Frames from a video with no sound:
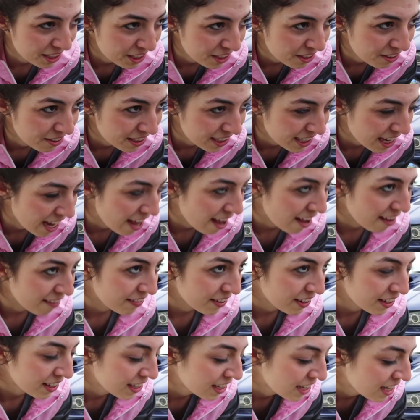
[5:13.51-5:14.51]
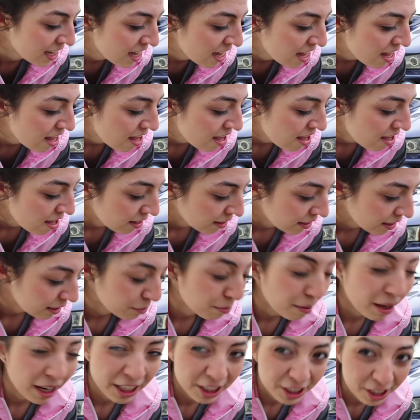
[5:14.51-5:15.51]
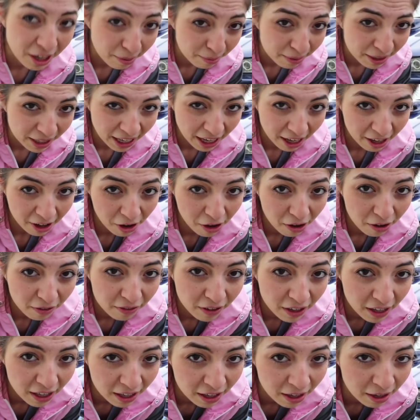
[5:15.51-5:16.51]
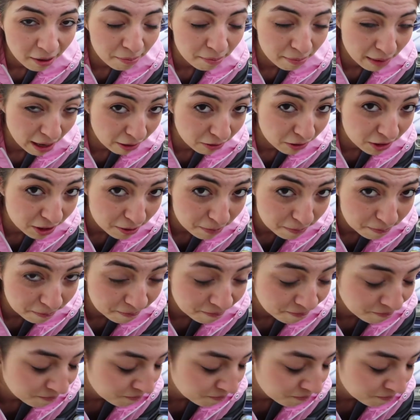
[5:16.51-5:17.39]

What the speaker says: do is have this body shop that I know of mount them.